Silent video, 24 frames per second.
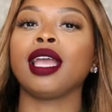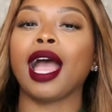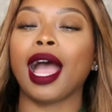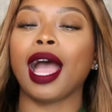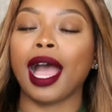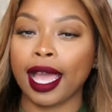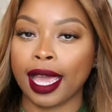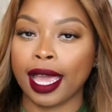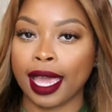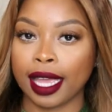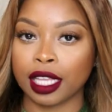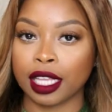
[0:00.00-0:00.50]

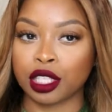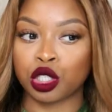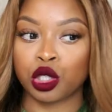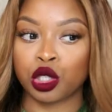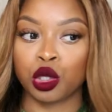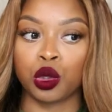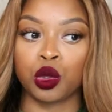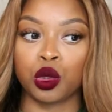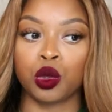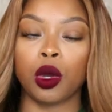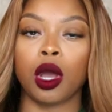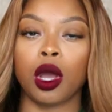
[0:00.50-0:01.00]
I had
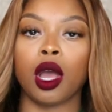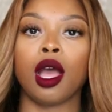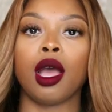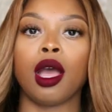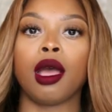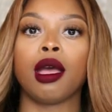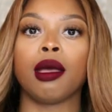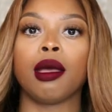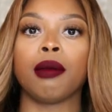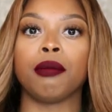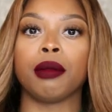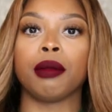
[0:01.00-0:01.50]
to
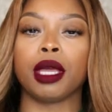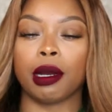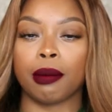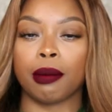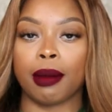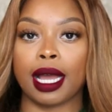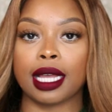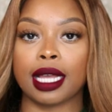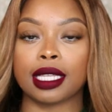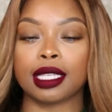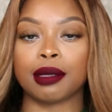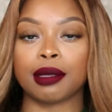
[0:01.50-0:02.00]

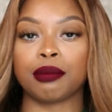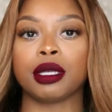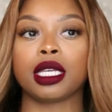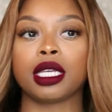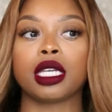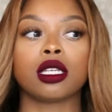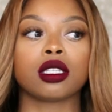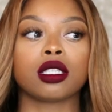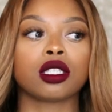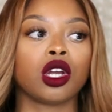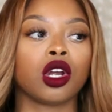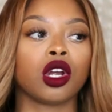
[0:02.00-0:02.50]
minimize it
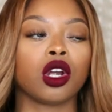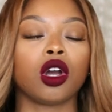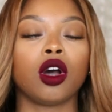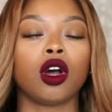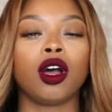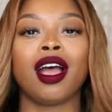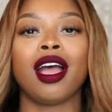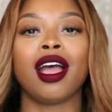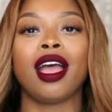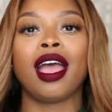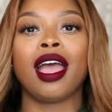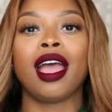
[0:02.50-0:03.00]
because
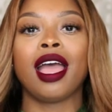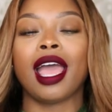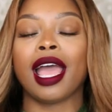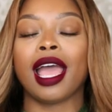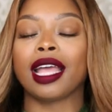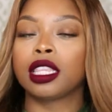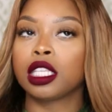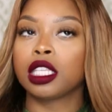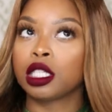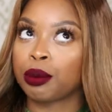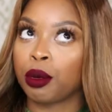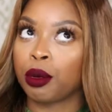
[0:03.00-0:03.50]
girl,
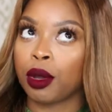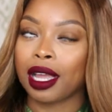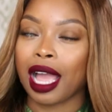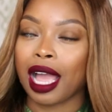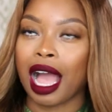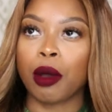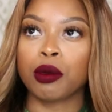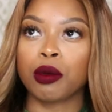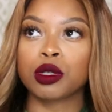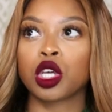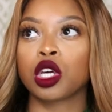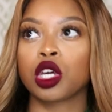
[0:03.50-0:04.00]
at this point
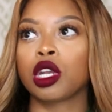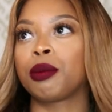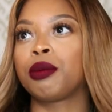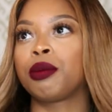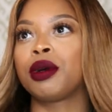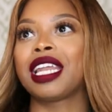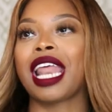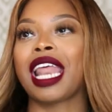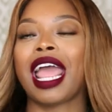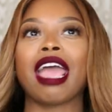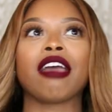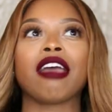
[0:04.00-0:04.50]
I was going to
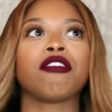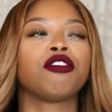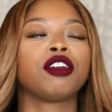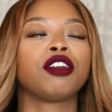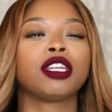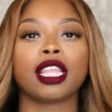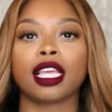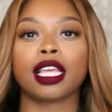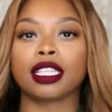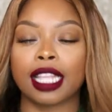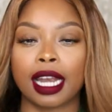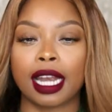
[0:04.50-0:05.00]
put
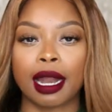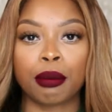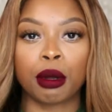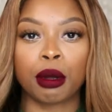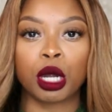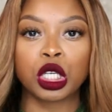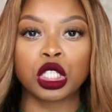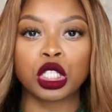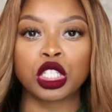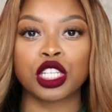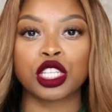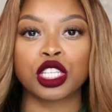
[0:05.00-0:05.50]
everything that I
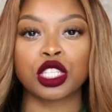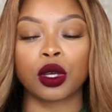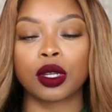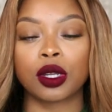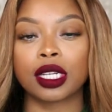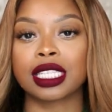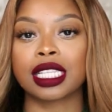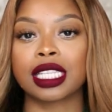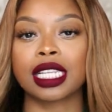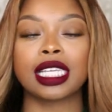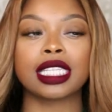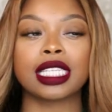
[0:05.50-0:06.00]
purchased on
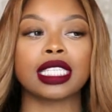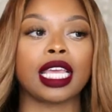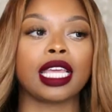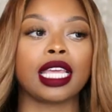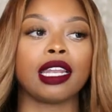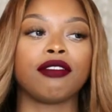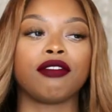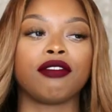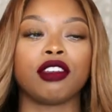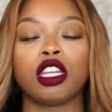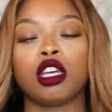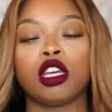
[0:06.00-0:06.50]
this list
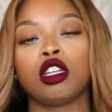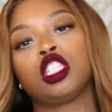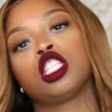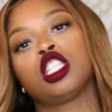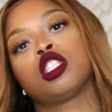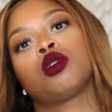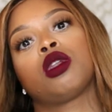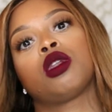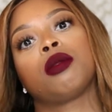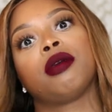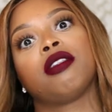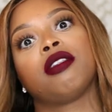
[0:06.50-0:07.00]
and the video
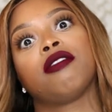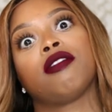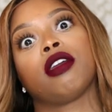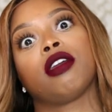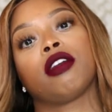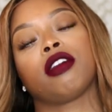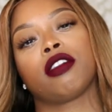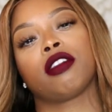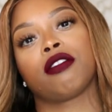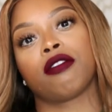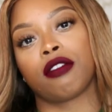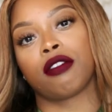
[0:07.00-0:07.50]
just would have been
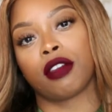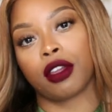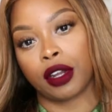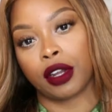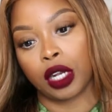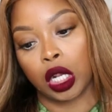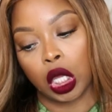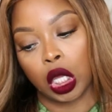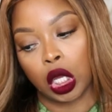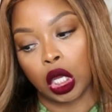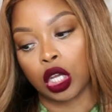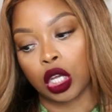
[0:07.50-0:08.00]
very,
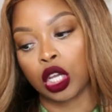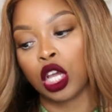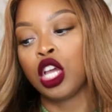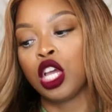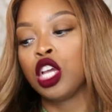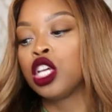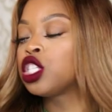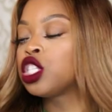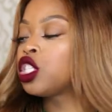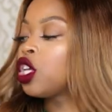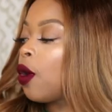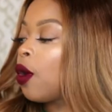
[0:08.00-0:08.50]
very long.
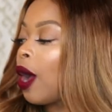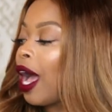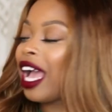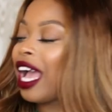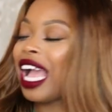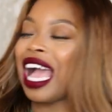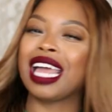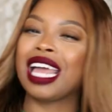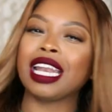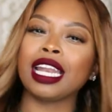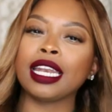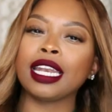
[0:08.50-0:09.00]
So I
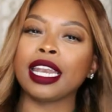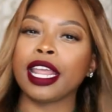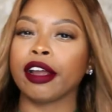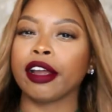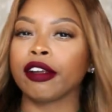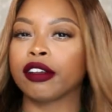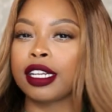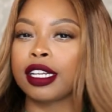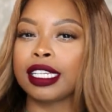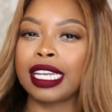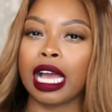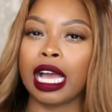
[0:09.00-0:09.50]
kind of
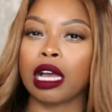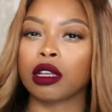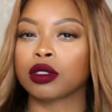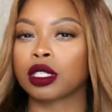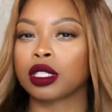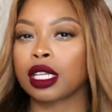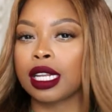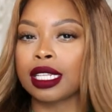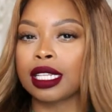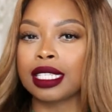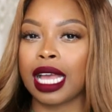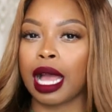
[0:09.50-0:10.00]
narrowed it down
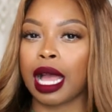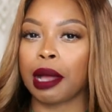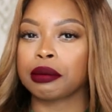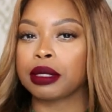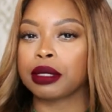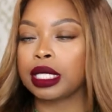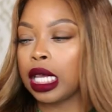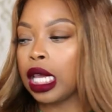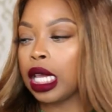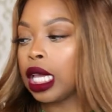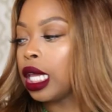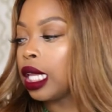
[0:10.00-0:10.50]
to the top
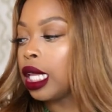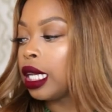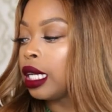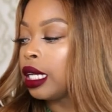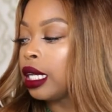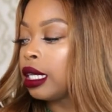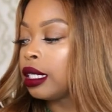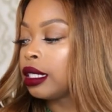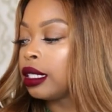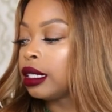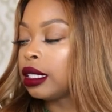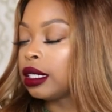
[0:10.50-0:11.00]
ten.